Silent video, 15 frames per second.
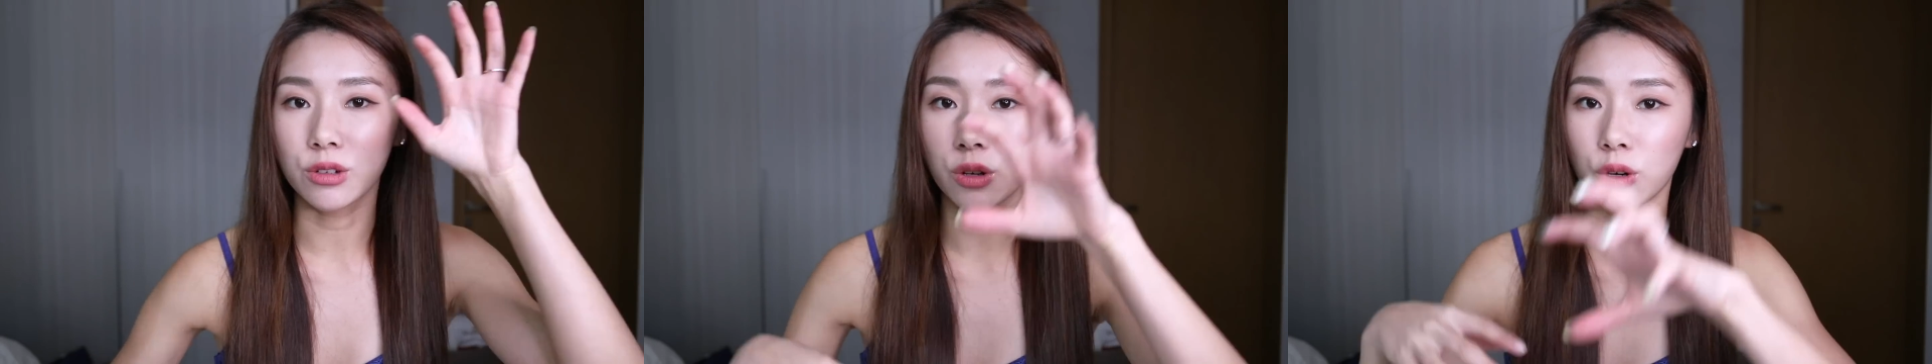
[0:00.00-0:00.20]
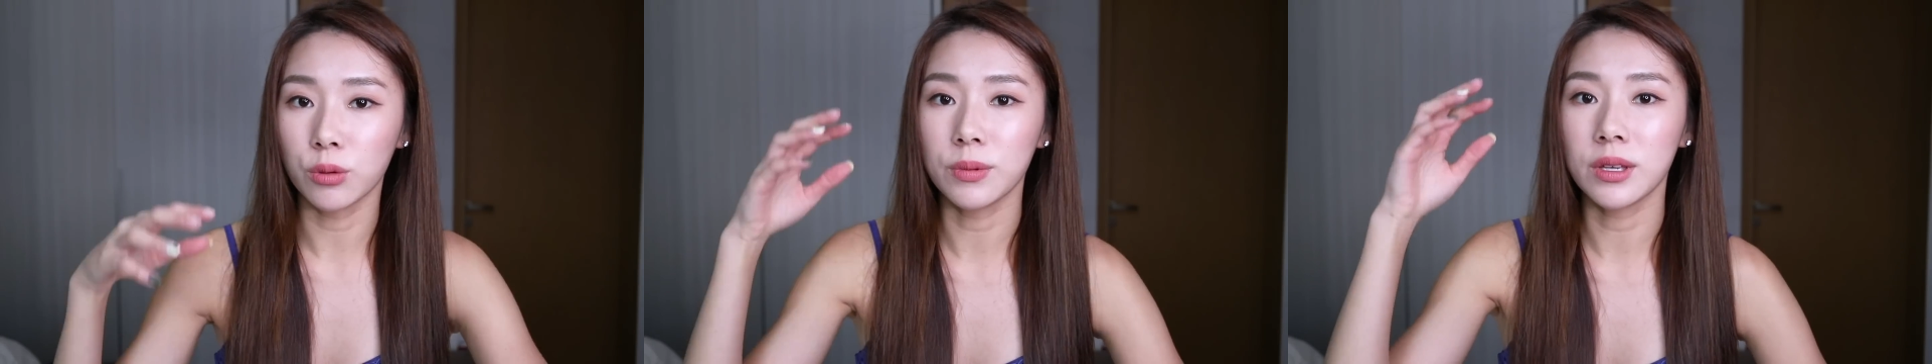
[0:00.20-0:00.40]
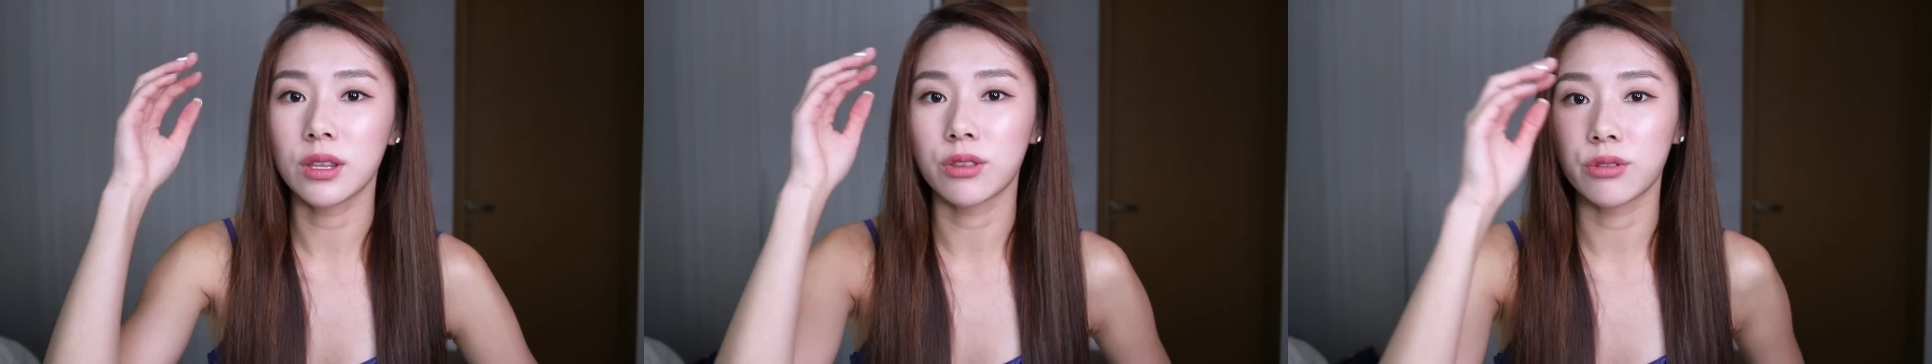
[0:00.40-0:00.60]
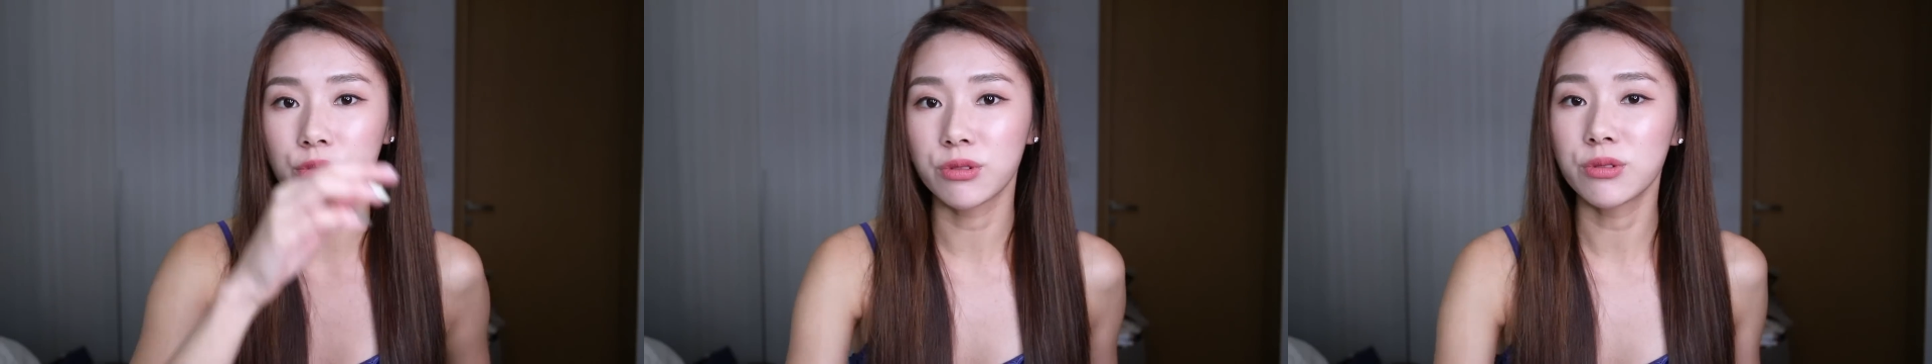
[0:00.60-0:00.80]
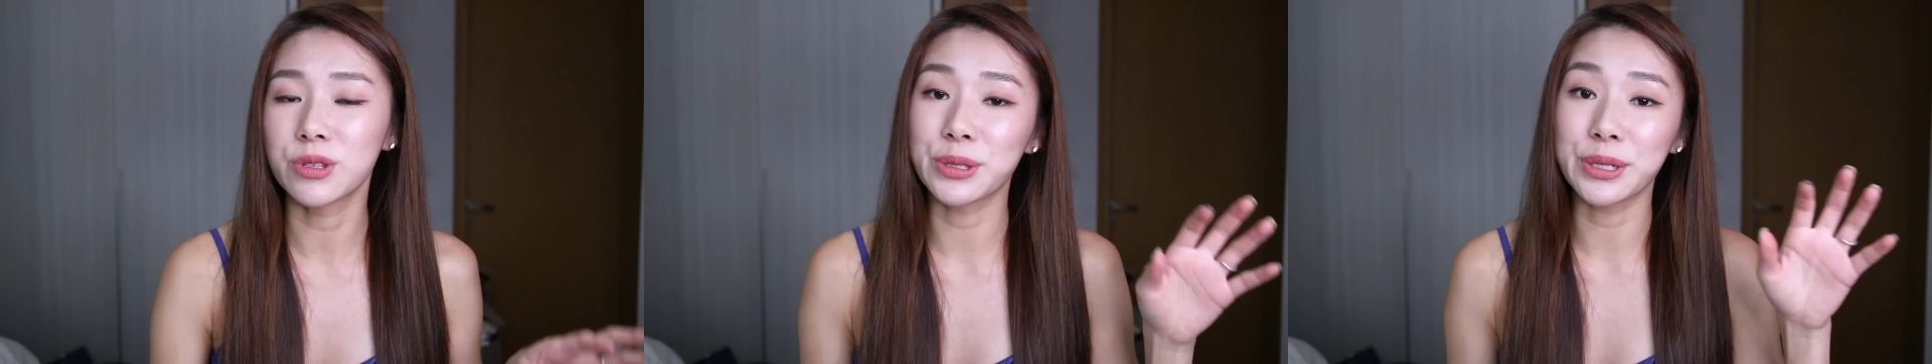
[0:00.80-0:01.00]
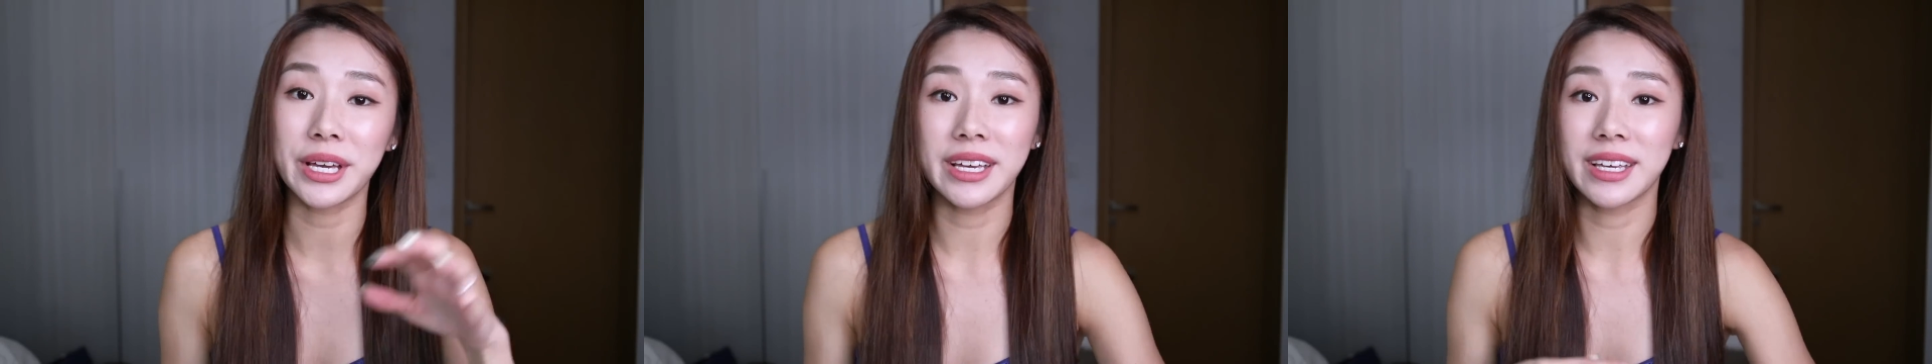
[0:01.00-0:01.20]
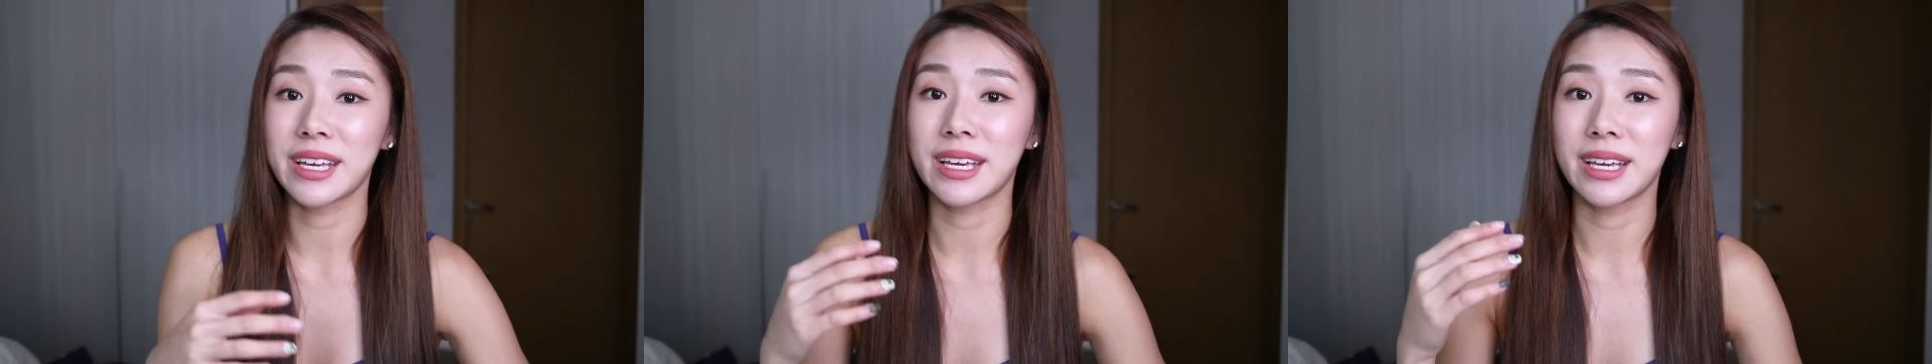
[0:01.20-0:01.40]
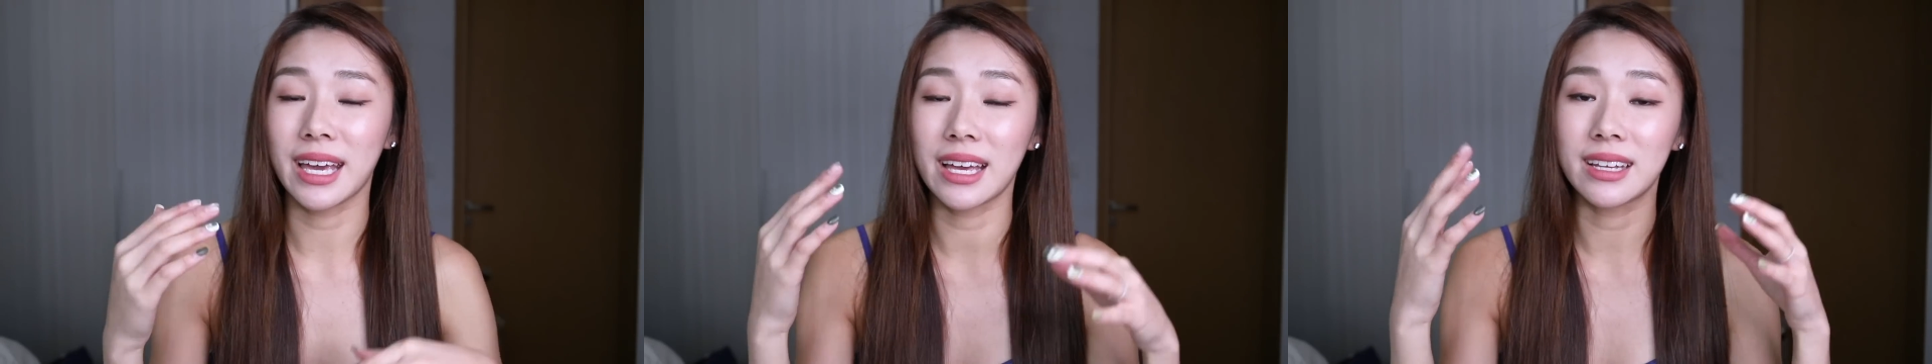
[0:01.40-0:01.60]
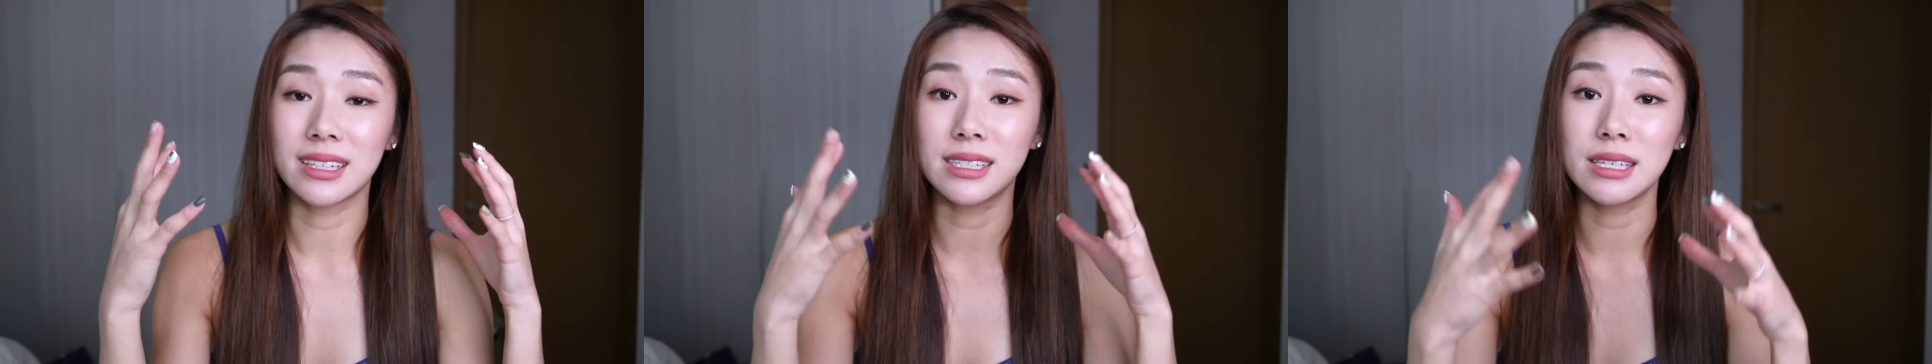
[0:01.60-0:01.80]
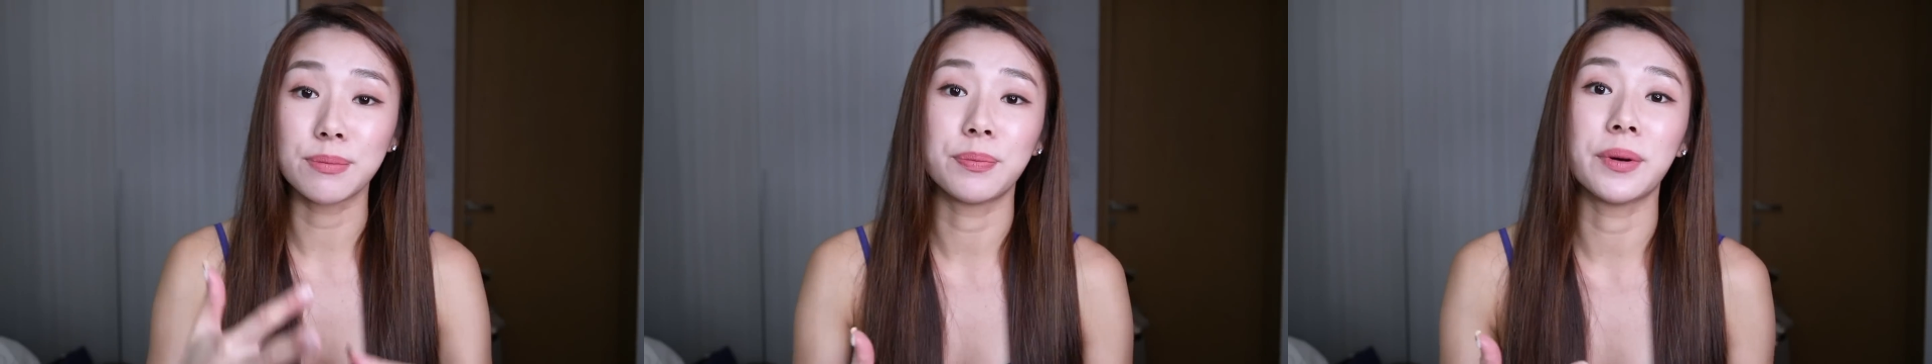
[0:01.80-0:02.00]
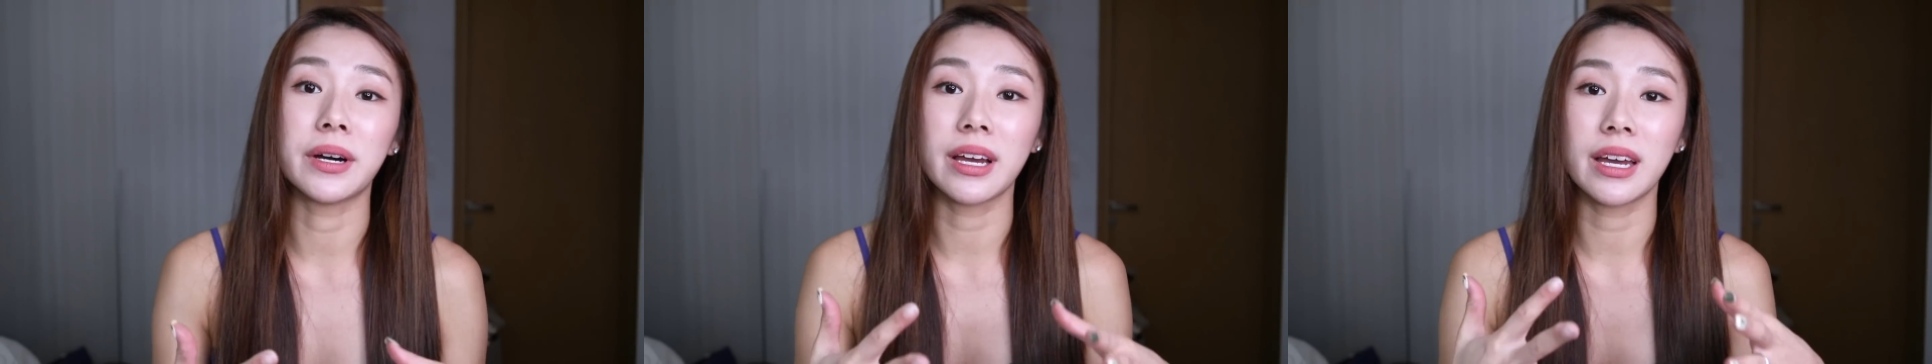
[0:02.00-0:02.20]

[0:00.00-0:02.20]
comb it through so that it can get deeper